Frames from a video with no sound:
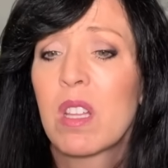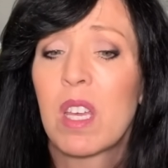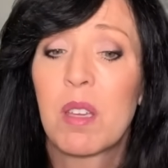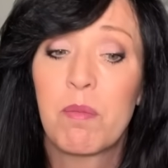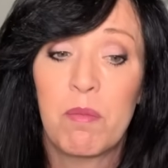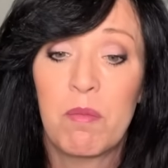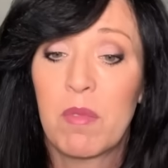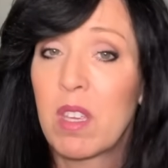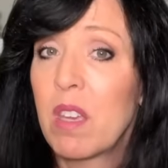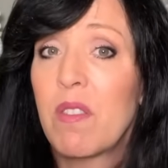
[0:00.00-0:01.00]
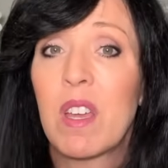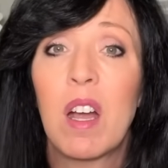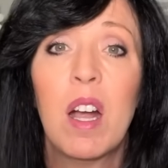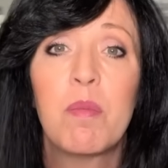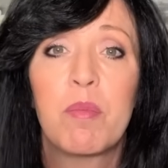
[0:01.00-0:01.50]
like giving
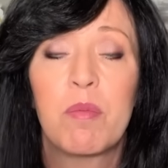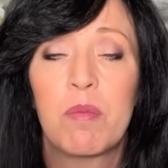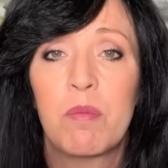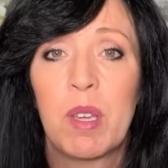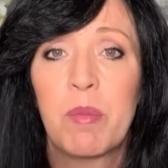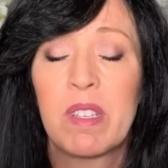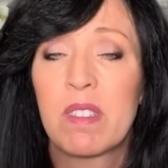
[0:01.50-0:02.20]
up maybe